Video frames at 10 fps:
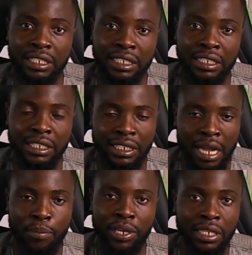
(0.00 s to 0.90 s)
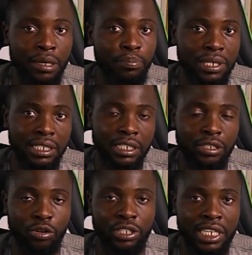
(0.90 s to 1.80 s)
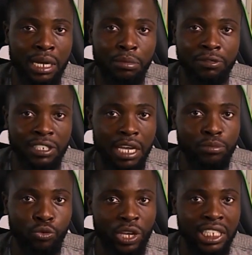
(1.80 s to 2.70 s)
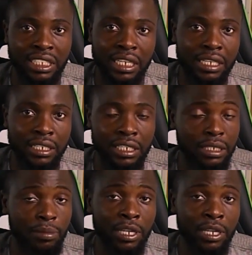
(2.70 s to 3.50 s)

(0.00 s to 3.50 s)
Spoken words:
We just see, the pieces or the number of time we are studying.